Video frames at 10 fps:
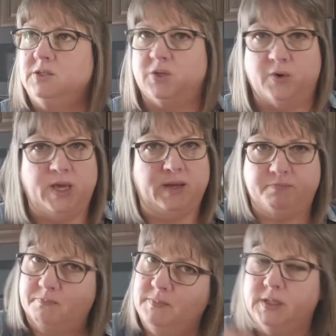So
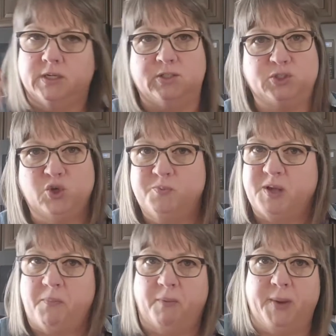he scoops
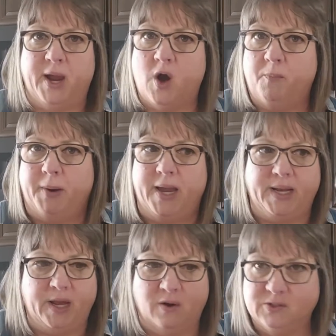up a big old bite
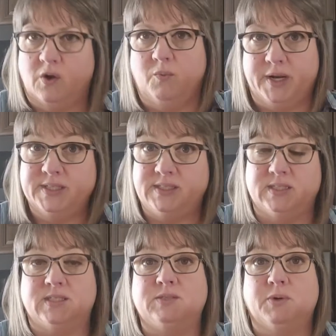and he goes, oh, what is
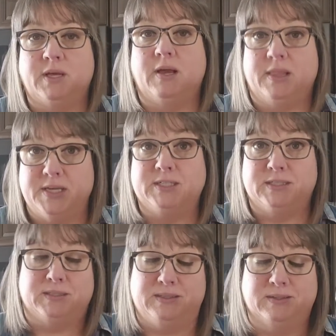this?
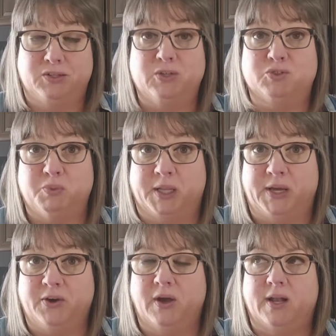This looks really
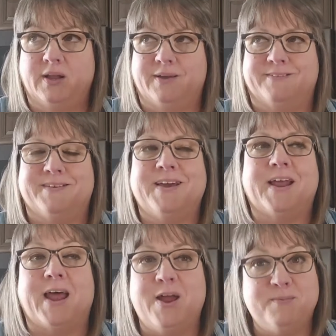good.
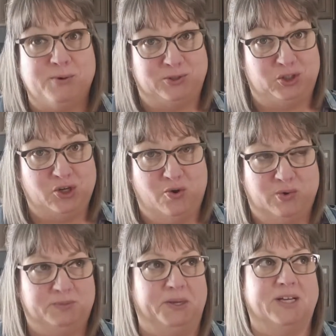And I almost
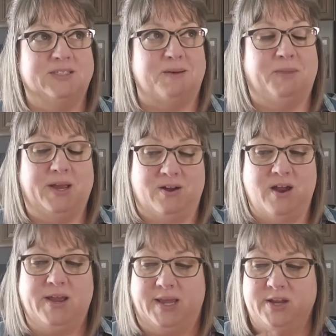choked because I'm like, all
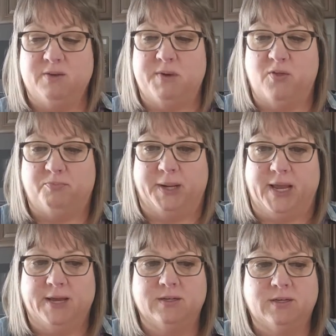right, get it in your mouth, buddy.